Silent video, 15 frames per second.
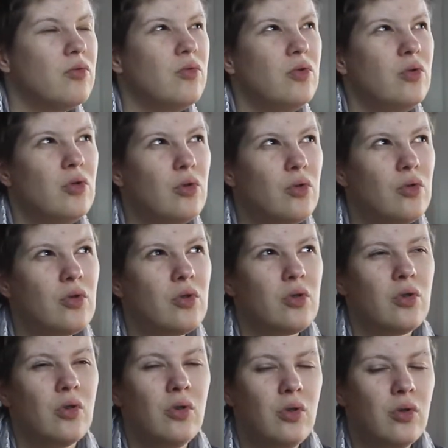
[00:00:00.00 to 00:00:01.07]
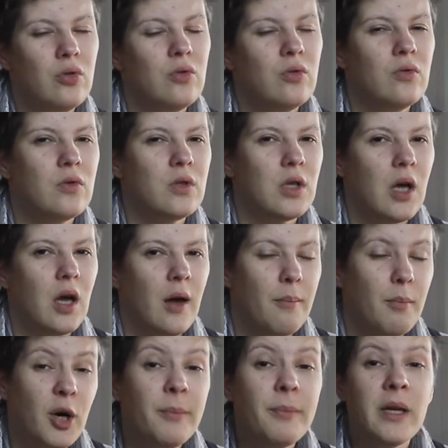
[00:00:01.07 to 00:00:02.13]
used to use
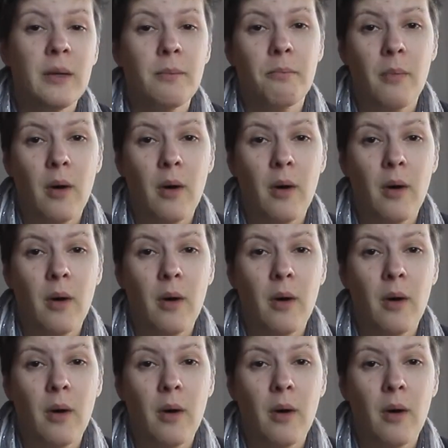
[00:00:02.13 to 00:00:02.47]
permanent